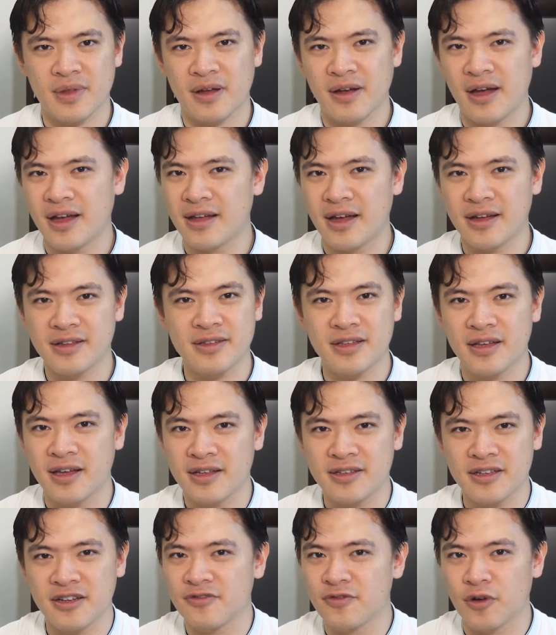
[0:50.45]
It
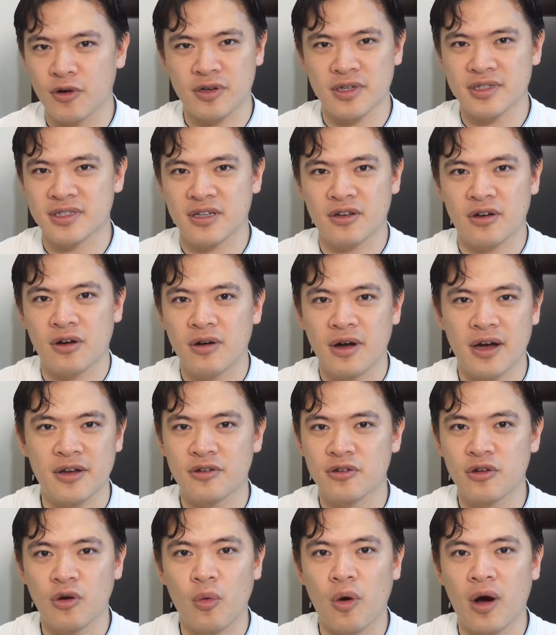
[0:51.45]
didn't focus at all. I
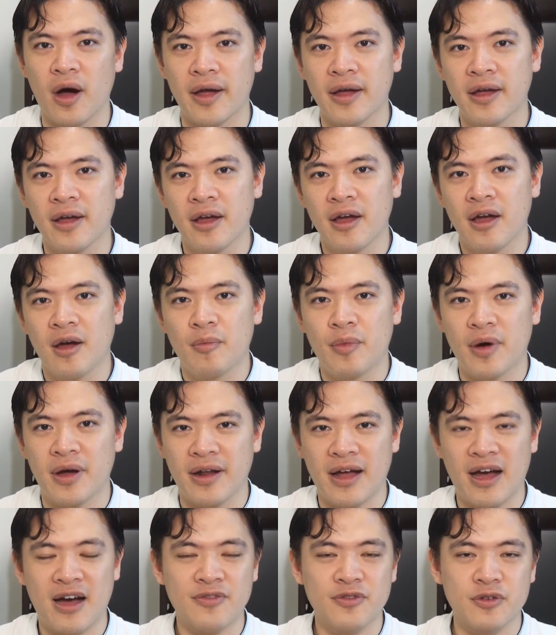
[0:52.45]
don't know why,
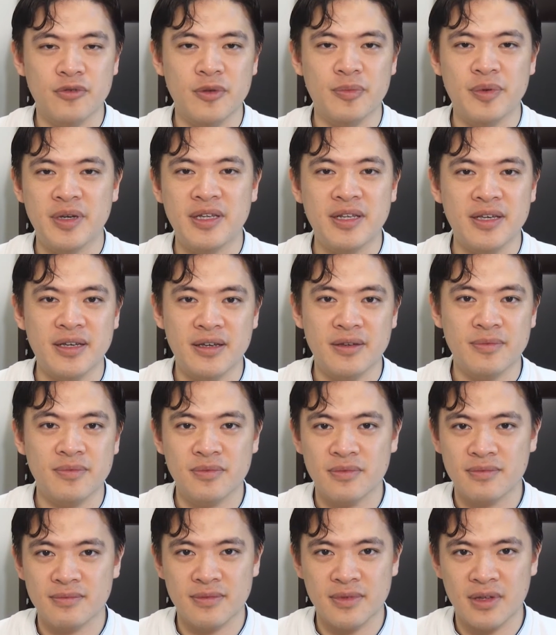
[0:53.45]
but after repeating,
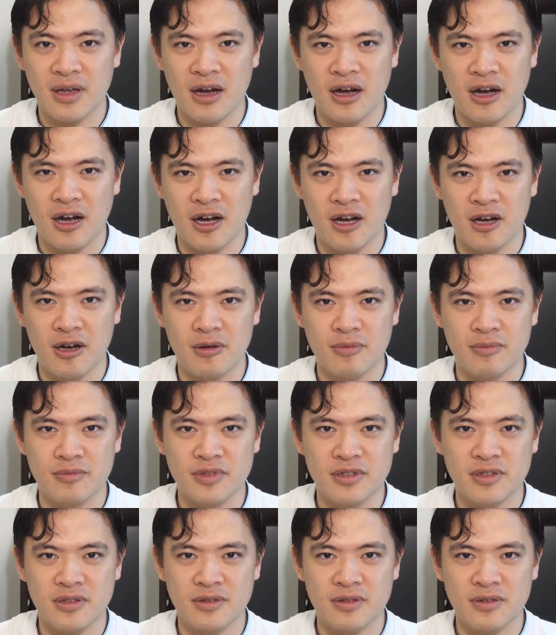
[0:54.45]
trying